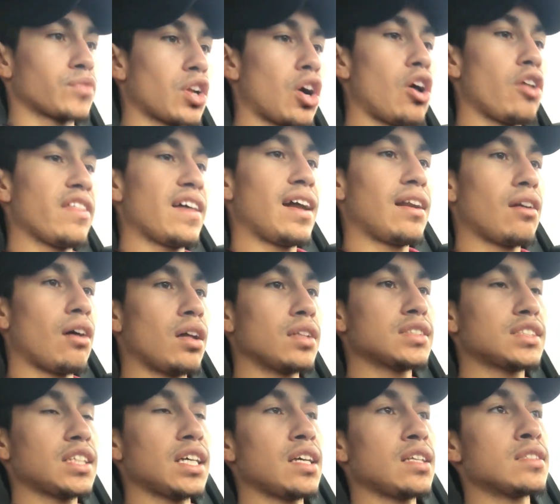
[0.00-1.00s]
all that
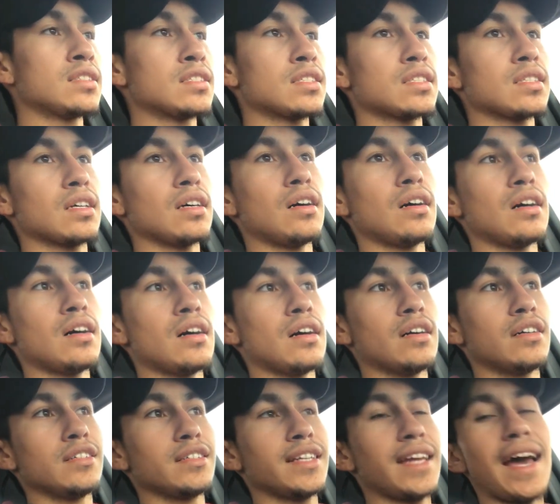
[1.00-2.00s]
nonsense.
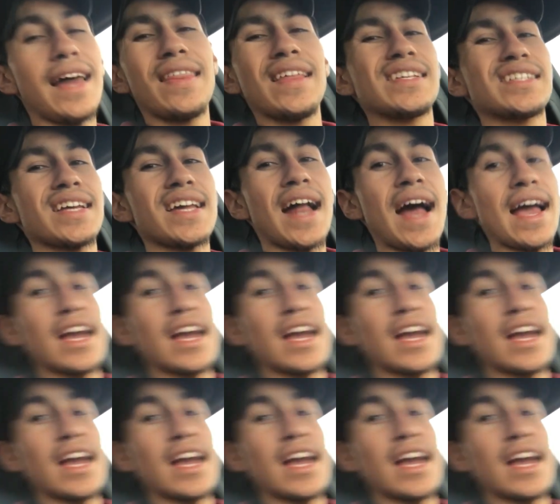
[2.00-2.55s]
They said